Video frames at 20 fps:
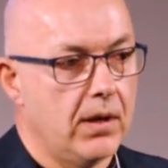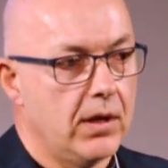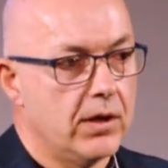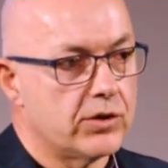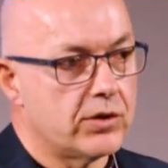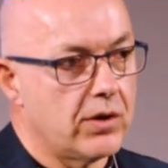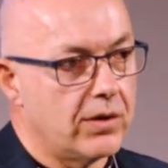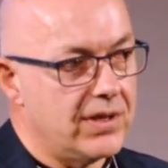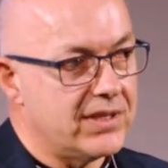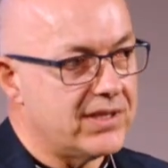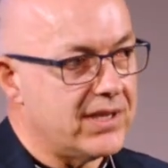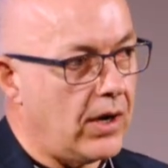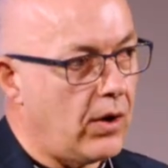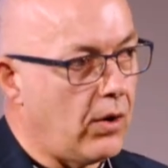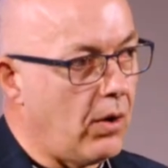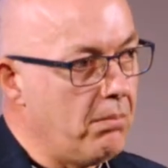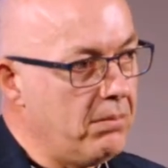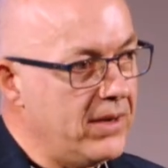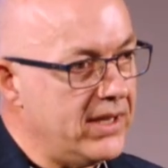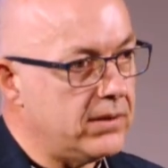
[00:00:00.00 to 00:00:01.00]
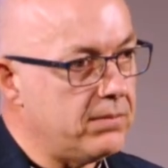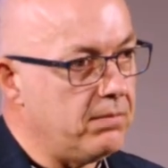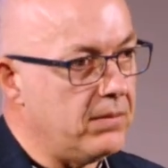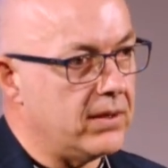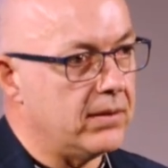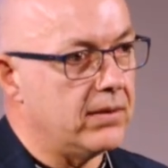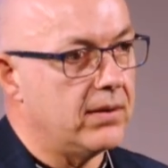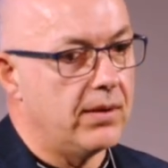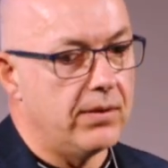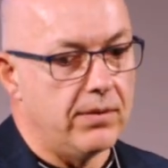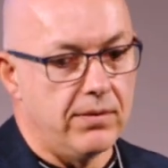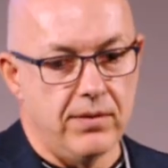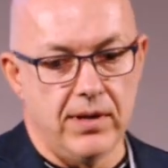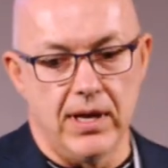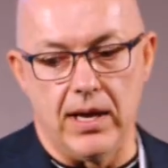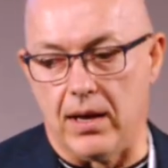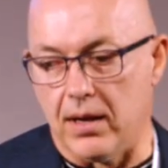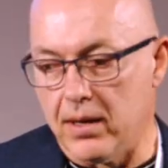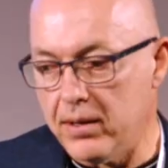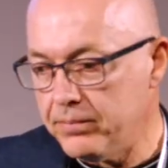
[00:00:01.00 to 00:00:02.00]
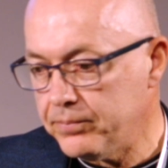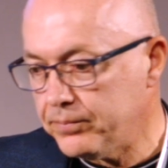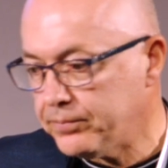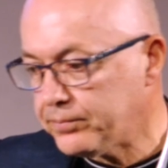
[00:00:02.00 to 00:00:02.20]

So there's a commitment there